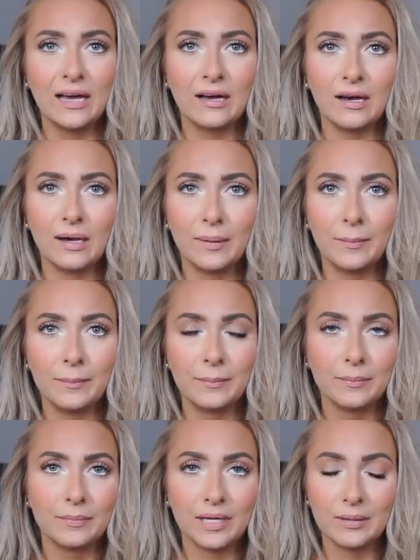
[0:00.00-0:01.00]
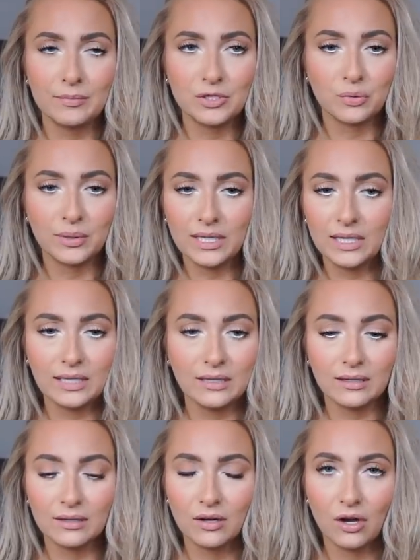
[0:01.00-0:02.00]
um, in
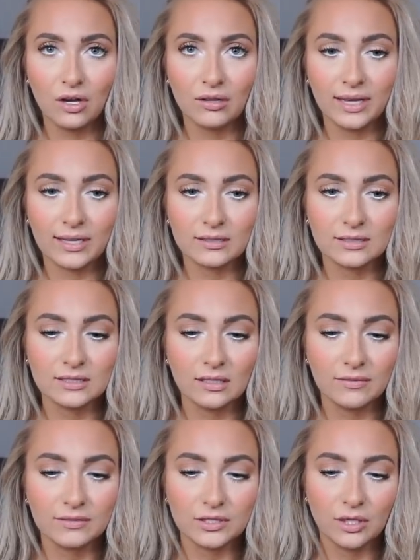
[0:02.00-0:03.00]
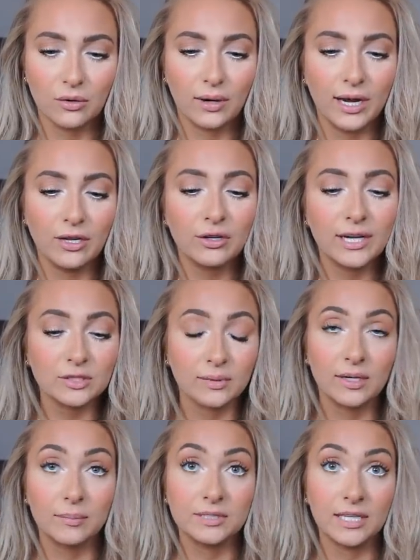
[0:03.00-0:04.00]
between all that good stuff so I know you guys
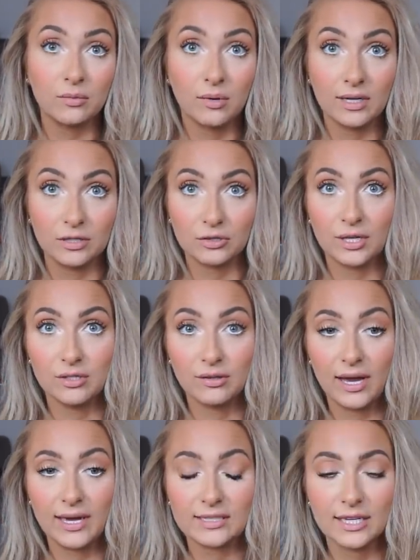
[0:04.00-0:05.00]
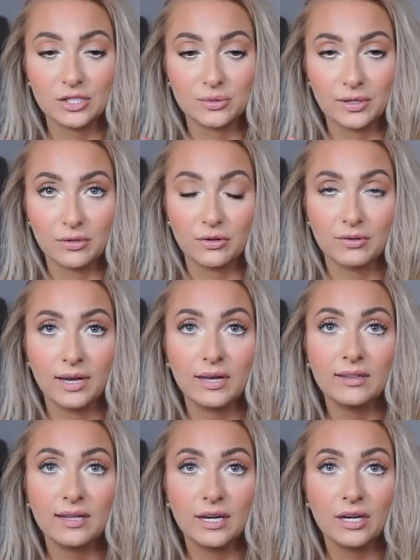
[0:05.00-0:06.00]
want to update one I'll try and do that I just wanted to throw that
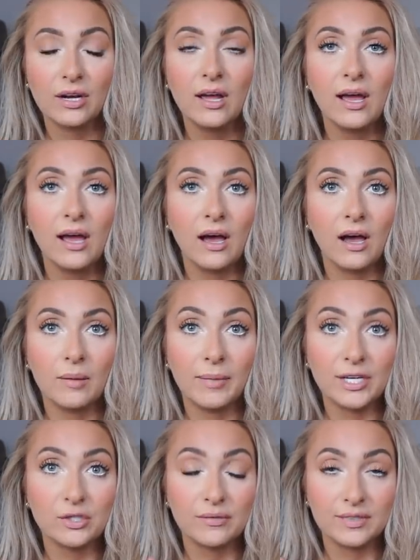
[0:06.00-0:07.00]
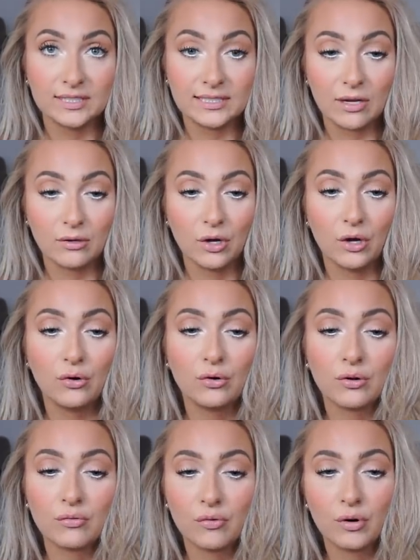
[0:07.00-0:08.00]
in there um, I do have a discount
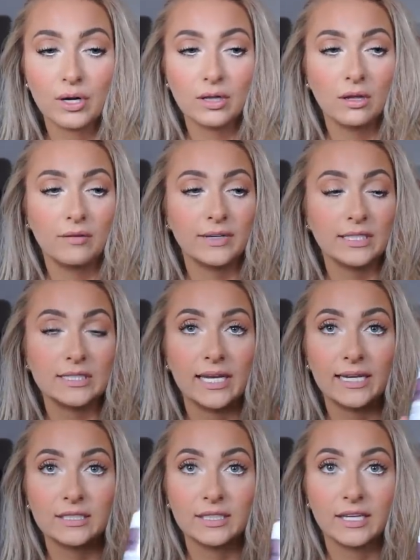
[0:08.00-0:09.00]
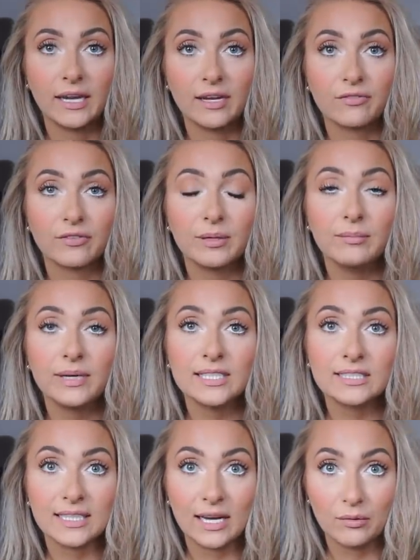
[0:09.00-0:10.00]
code for loving tan to get a free
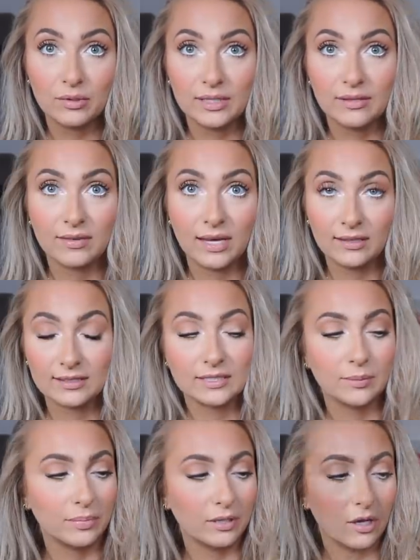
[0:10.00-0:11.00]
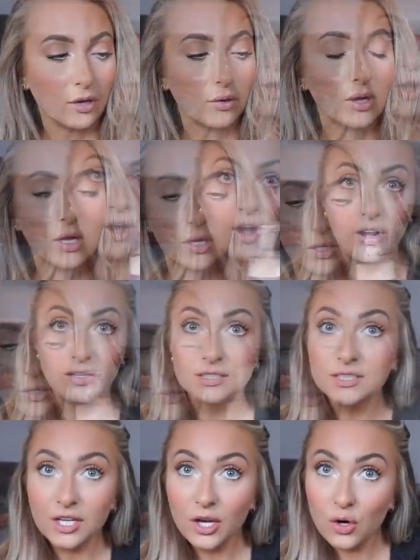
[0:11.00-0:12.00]
mint and I will leave that listed below
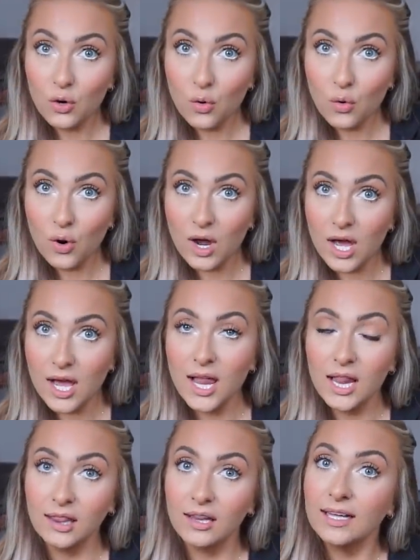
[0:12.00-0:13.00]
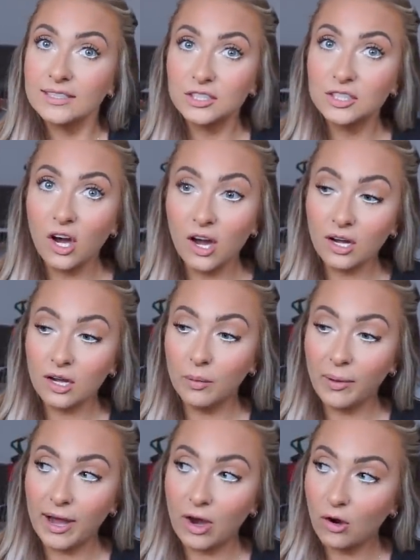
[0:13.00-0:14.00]
also let's talk
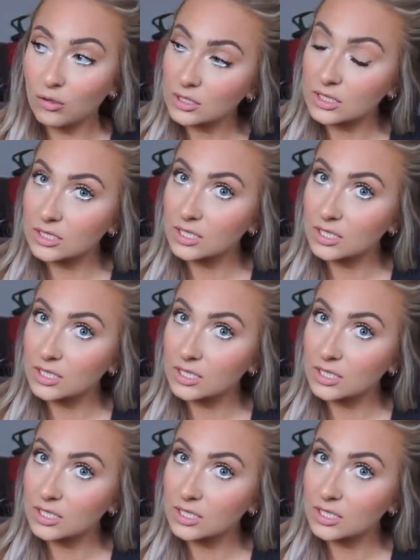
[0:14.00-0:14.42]
about